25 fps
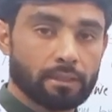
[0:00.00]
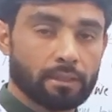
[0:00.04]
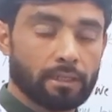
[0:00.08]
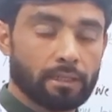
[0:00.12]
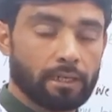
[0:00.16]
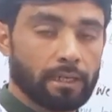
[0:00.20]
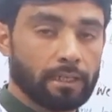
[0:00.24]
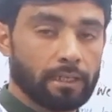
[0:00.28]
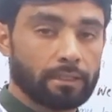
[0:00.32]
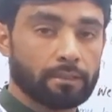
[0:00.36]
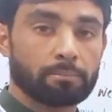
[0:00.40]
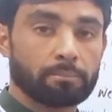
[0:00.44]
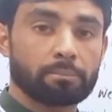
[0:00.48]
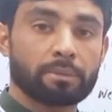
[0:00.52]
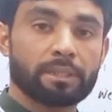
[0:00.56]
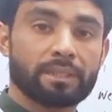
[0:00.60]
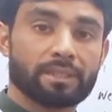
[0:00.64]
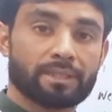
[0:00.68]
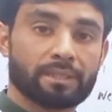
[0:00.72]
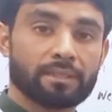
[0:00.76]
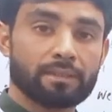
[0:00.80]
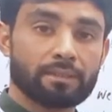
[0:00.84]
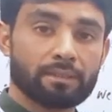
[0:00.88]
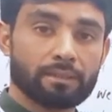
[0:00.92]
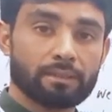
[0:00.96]
and
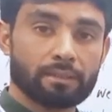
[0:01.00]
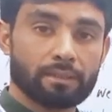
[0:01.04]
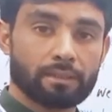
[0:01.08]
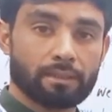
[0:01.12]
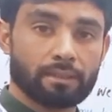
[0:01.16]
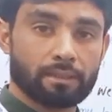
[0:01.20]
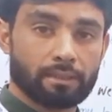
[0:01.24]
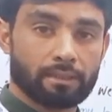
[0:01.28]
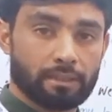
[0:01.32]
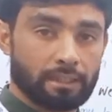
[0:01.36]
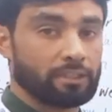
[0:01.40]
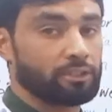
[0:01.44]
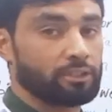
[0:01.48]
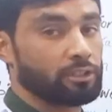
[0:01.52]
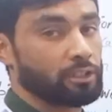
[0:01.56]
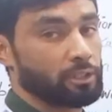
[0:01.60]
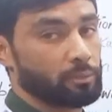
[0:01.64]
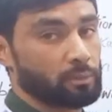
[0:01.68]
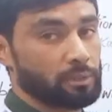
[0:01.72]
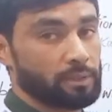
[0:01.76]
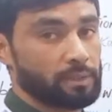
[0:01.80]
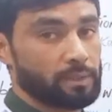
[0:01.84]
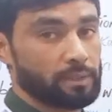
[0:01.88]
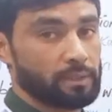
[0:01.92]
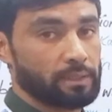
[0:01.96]
present
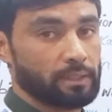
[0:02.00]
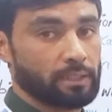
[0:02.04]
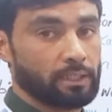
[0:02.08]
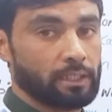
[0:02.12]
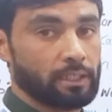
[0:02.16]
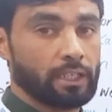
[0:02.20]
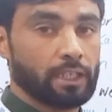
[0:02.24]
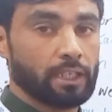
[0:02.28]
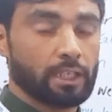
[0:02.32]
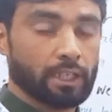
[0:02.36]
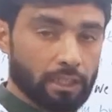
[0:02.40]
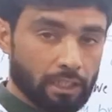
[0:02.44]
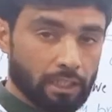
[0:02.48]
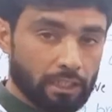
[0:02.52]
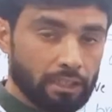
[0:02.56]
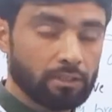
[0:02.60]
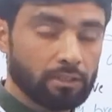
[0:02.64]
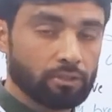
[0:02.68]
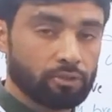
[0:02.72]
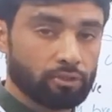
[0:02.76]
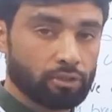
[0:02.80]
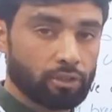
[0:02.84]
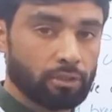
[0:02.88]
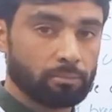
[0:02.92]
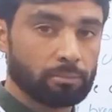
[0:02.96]
continuous. Thank you
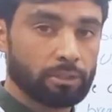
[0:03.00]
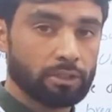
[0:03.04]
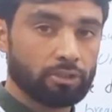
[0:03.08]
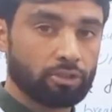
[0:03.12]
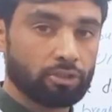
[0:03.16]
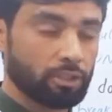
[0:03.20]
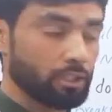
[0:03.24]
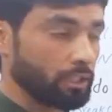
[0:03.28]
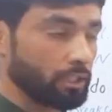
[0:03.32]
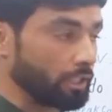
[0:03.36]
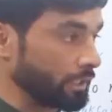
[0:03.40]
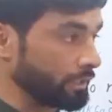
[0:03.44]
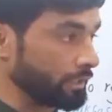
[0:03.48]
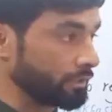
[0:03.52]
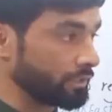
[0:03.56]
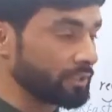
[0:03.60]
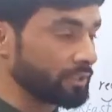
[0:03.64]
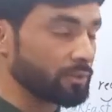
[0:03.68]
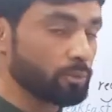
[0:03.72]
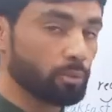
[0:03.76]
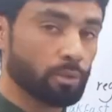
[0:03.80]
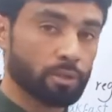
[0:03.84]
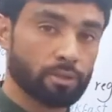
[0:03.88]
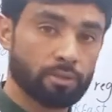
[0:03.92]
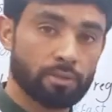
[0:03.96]
so much. And this
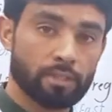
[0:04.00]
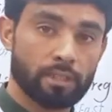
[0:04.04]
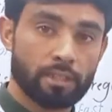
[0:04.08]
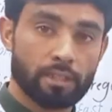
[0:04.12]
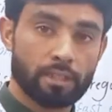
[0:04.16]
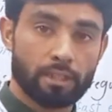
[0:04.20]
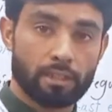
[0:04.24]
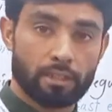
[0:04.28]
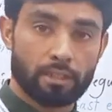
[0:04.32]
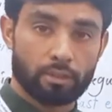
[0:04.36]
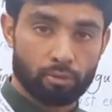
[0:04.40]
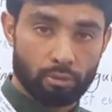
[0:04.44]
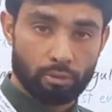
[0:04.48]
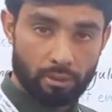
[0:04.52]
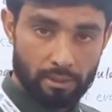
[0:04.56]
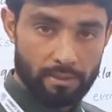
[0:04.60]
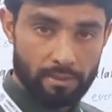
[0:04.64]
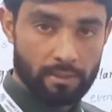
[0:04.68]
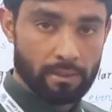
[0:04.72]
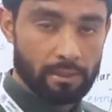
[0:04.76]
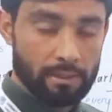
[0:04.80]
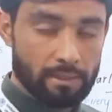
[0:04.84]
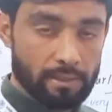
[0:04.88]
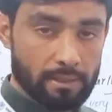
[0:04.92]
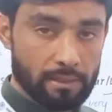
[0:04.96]
was today's
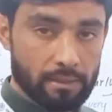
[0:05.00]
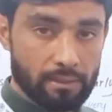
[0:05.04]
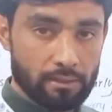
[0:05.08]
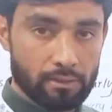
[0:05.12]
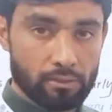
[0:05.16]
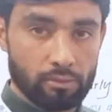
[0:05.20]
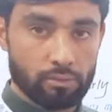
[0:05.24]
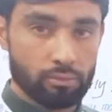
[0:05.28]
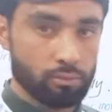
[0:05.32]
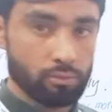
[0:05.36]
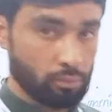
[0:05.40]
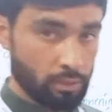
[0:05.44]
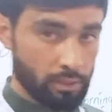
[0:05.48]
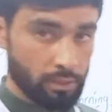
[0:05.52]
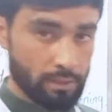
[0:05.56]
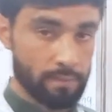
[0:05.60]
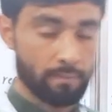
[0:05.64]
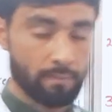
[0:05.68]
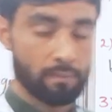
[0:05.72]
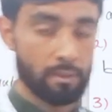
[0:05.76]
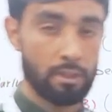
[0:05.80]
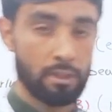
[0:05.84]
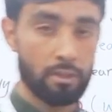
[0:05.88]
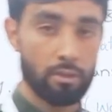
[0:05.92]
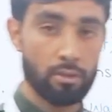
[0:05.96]
lesson, today's
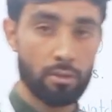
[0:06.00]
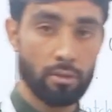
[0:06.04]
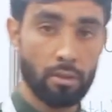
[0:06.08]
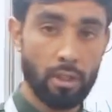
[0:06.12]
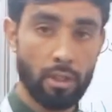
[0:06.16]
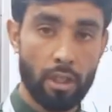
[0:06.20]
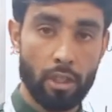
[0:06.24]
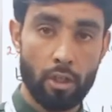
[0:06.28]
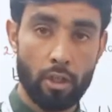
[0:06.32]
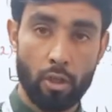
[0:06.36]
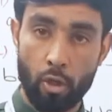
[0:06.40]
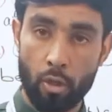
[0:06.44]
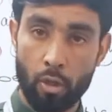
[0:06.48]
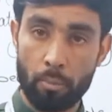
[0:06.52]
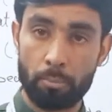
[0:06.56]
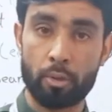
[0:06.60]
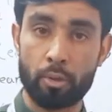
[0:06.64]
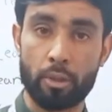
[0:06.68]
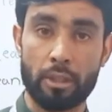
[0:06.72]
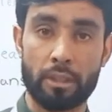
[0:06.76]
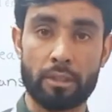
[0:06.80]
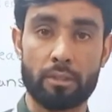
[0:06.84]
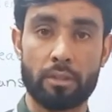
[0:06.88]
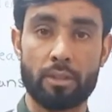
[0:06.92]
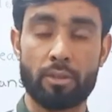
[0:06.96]
video. Hope you
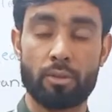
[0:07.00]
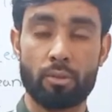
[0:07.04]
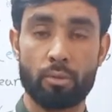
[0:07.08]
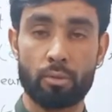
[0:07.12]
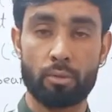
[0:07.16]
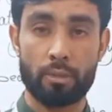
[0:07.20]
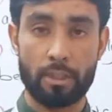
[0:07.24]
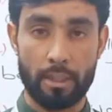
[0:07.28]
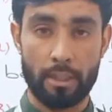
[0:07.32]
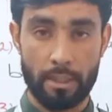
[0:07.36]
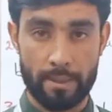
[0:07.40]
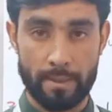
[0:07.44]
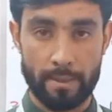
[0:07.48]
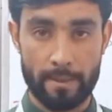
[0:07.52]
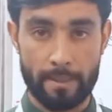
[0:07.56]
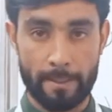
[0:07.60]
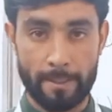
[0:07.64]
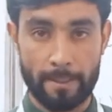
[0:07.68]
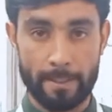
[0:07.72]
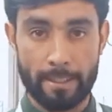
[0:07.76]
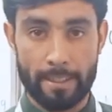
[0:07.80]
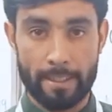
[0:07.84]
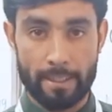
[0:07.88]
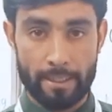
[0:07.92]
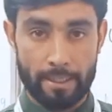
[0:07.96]
understood the
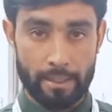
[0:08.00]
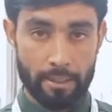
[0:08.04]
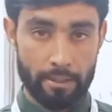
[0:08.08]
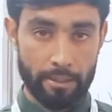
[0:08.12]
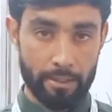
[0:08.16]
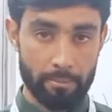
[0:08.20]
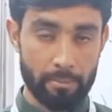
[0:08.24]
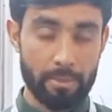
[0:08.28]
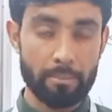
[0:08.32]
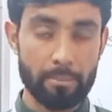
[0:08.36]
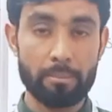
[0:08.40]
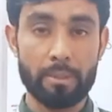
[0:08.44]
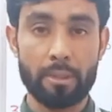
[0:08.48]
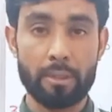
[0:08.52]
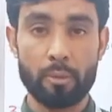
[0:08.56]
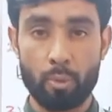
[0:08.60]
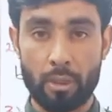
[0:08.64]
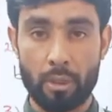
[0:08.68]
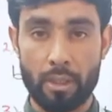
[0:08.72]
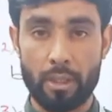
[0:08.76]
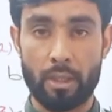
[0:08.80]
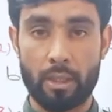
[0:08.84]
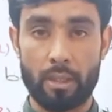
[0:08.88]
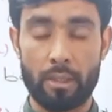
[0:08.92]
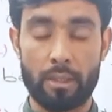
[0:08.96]
lesson. Remember
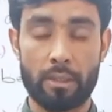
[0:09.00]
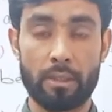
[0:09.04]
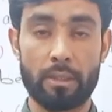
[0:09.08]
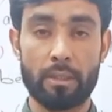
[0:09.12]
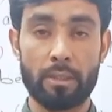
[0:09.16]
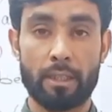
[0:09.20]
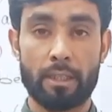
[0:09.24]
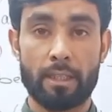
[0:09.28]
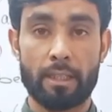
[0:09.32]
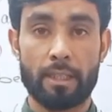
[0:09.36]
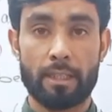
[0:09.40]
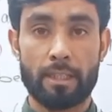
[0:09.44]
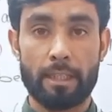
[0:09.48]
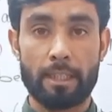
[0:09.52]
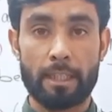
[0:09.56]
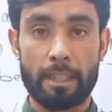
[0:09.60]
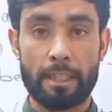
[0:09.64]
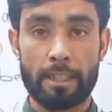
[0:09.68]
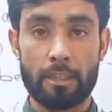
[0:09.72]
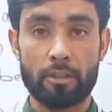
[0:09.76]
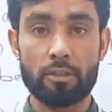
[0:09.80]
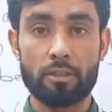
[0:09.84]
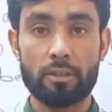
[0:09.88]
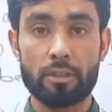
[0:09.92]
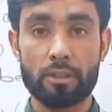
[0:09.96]
one thing, in
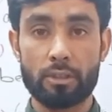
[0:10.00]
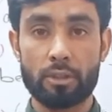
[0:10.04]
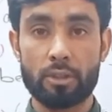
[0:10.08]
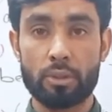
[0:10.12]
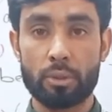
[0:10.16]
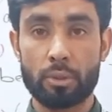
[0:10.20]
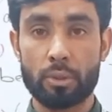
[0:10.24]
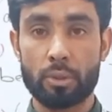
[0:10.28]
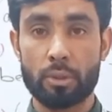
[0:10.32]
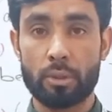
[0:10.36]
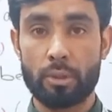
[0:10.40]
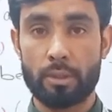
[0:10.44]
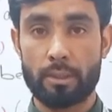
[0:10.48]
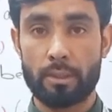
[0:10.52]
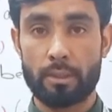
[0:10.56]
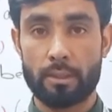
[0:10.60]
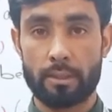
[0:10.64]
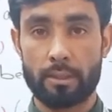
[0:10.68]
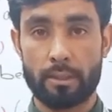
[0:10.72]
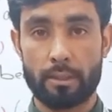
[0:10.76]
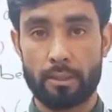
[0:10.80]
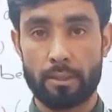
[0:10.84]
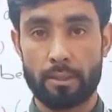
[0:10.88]
order to